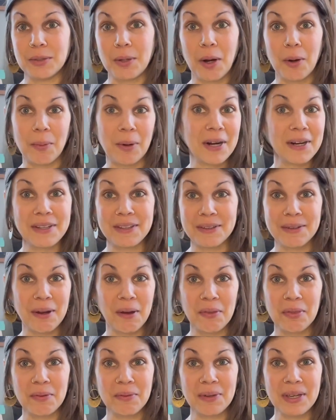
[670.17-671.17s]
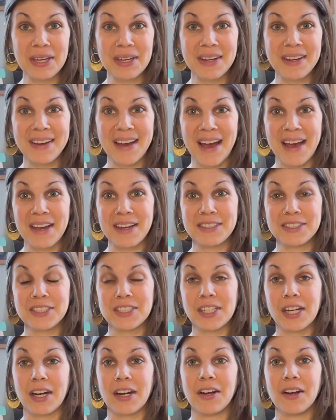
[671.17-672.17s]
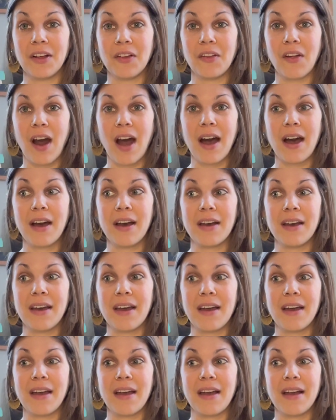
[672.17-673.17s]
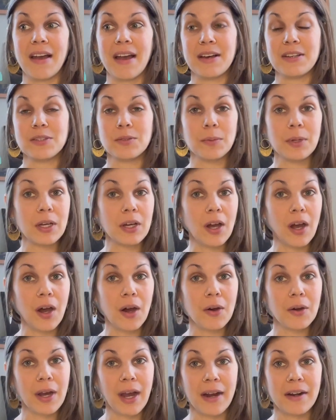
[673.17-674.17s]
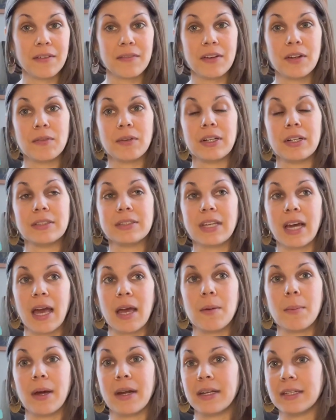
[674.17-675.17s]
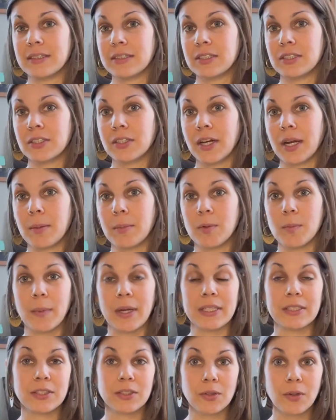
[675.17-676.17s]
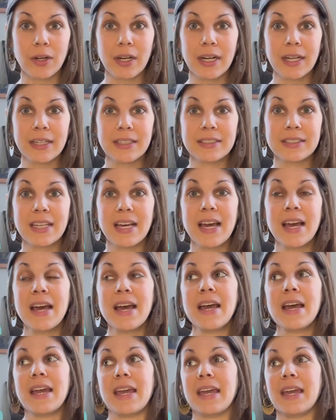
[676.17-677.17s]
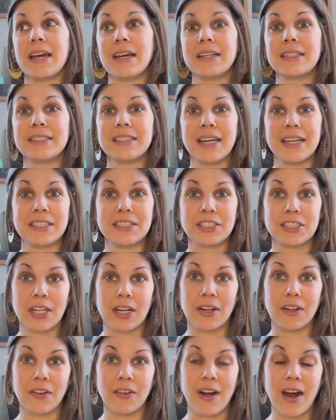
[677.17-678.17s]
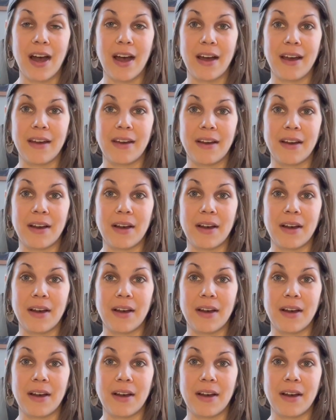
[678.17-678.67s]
work throughout the week, I share a lot as we go, kind of in real time on Instagram and my stories, and I share a lot.